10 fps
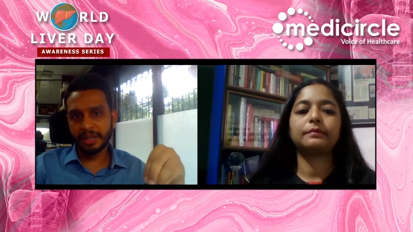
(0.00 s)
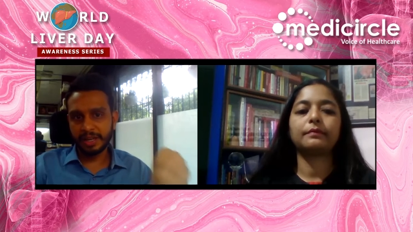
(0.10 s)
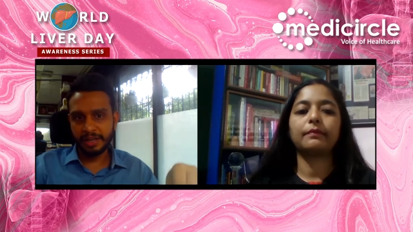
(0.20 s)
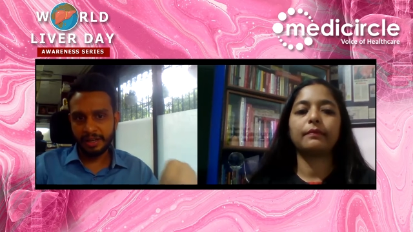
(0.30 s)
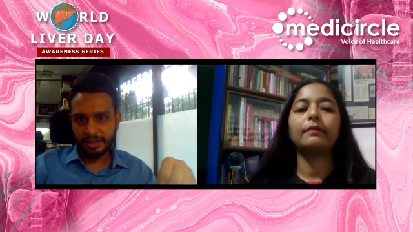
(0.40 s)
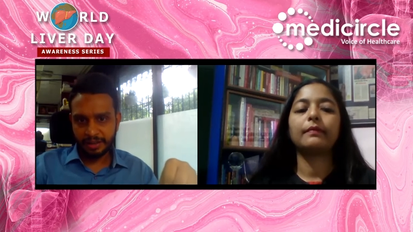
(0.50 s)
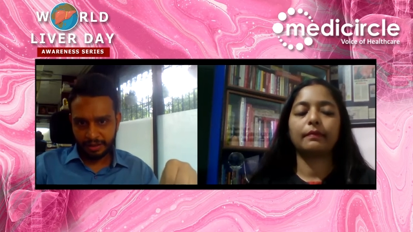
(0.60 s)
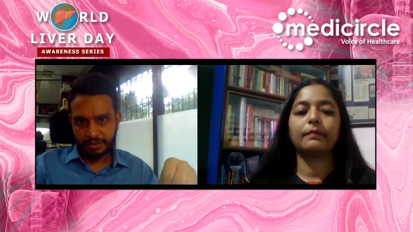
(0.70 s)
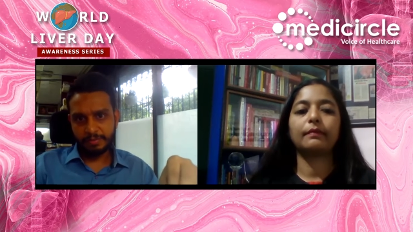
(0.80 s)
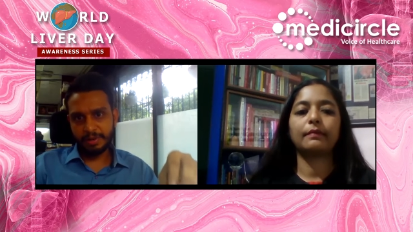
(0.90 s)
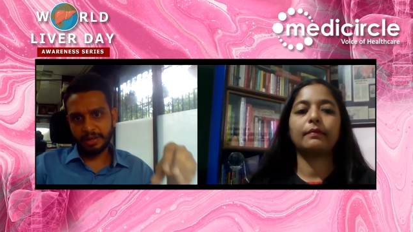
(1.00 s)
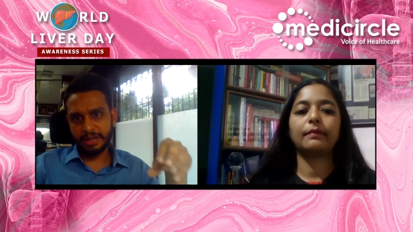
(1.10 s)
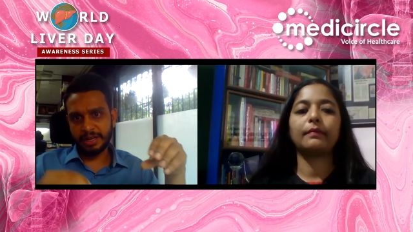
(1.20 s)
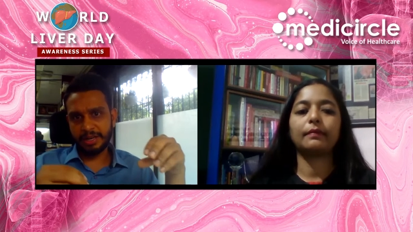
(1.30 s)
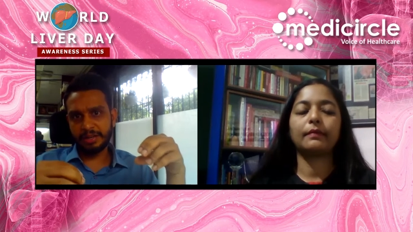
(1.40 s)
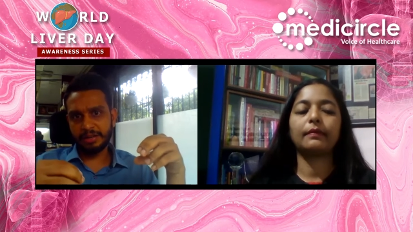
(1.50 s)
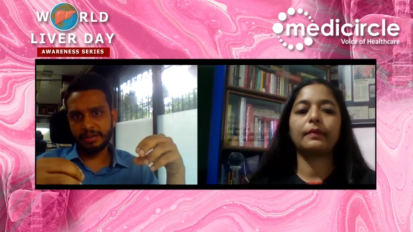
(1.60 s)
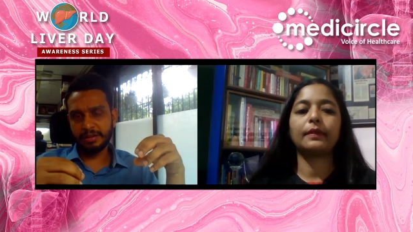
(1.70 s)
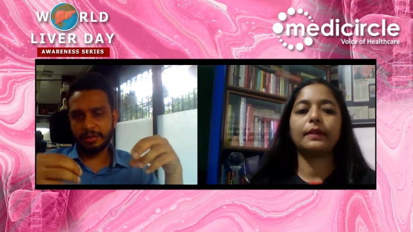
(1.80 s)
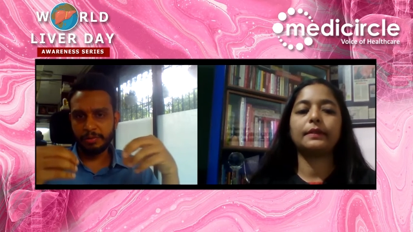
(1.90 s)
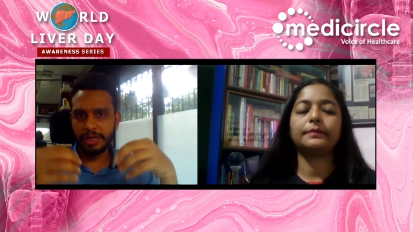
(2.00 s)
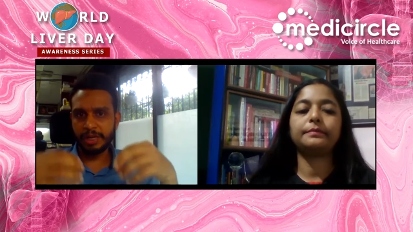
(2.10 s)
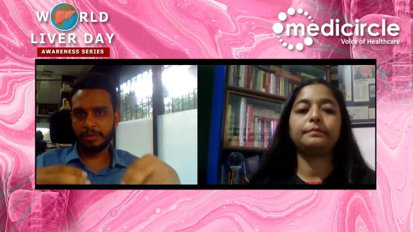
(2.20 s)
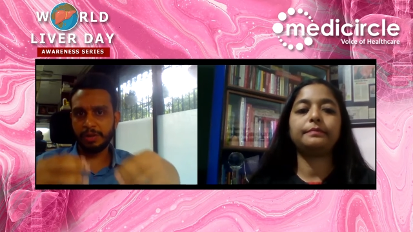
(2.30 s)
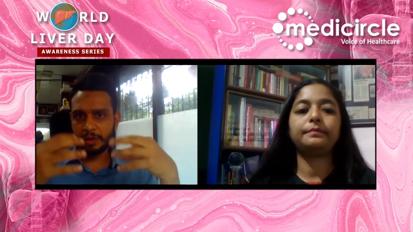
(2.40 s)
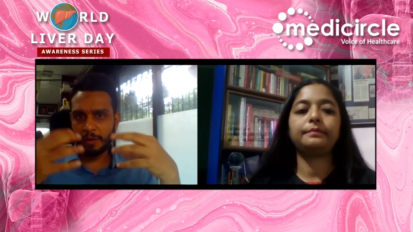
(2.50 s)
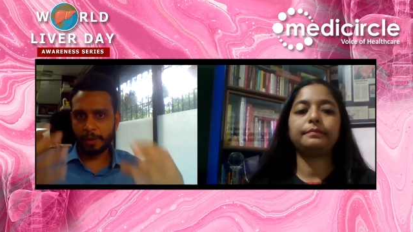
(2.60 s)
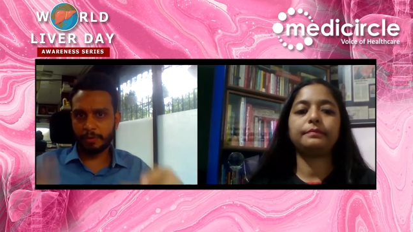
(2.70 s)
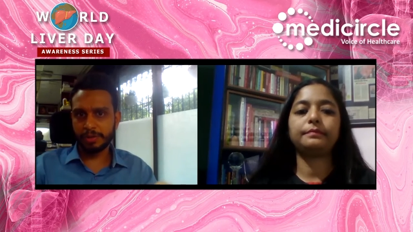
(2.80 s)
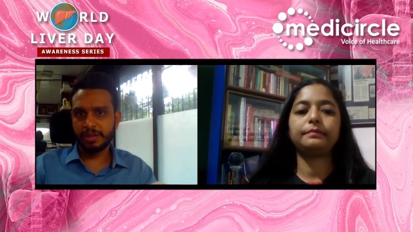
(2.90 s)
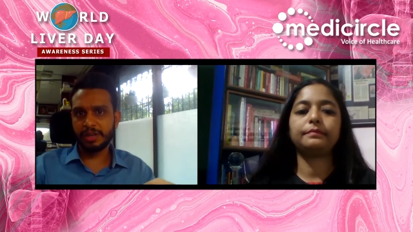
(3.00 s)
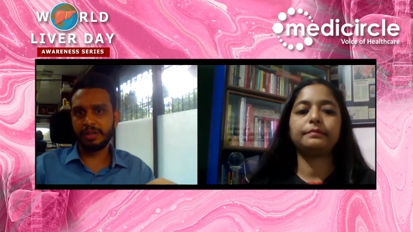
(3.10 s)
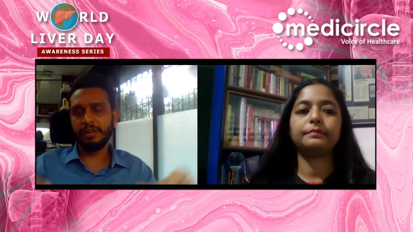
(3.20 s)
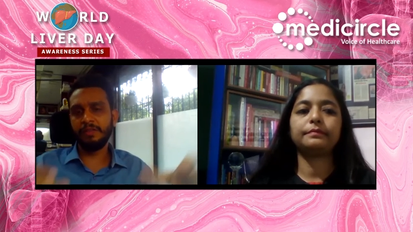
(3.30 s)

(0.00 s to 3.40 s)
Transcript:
Speaker 1: rare and uh, you need to take a precautions against it.